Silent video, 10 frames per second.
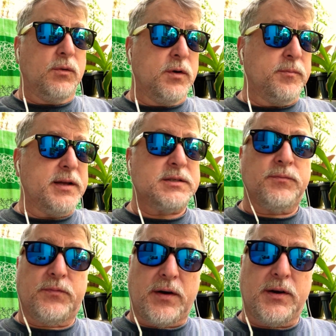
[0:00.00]
We've made
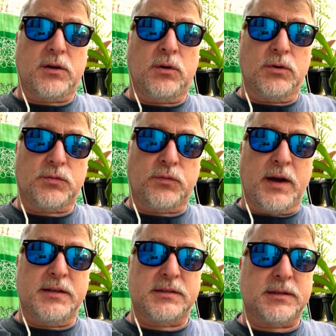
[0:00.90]
some very close
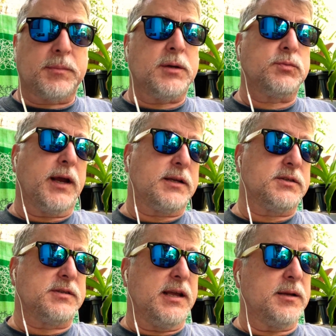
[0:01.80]
friends, and sometimes we get to
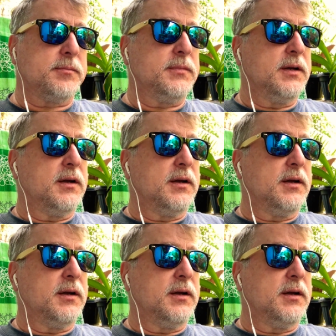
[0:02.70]
see them